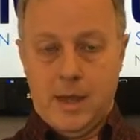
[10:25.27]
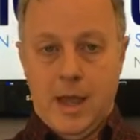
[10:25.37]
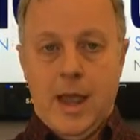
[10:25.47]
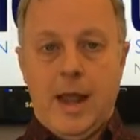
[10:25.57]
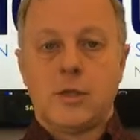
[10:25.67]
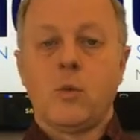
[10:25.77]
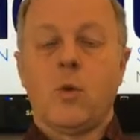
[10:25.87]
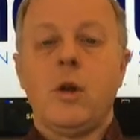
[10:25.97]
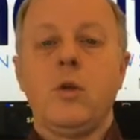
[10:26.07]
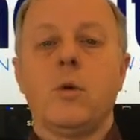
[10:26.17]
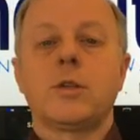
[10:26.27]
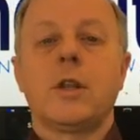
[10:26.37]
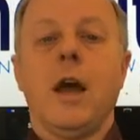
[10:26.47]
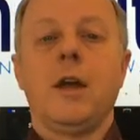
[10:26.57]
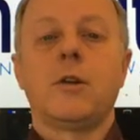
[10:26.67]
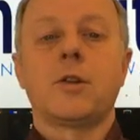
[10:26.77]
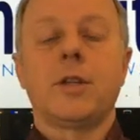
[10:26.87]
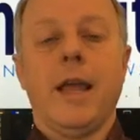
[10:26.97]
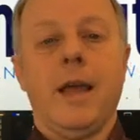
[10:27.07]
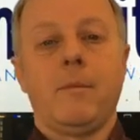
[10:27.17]
It's the one who wants to
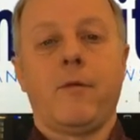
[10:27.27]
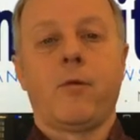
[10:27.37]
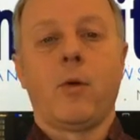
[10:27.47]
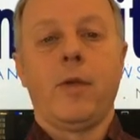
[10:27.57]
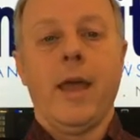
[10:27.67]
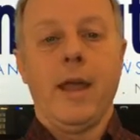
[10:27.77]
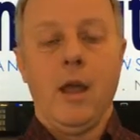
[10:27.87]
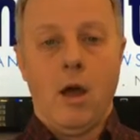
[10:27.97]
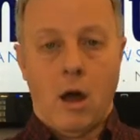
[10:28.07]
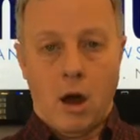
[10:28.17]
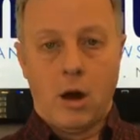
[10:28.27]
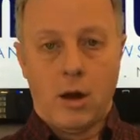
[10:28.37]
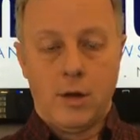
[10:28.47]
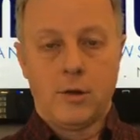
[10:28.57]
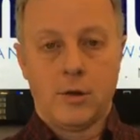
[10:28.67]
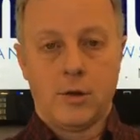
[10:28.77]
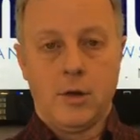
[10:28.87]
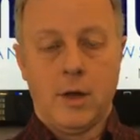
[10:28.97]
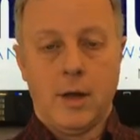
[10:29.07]
understand before they are understood.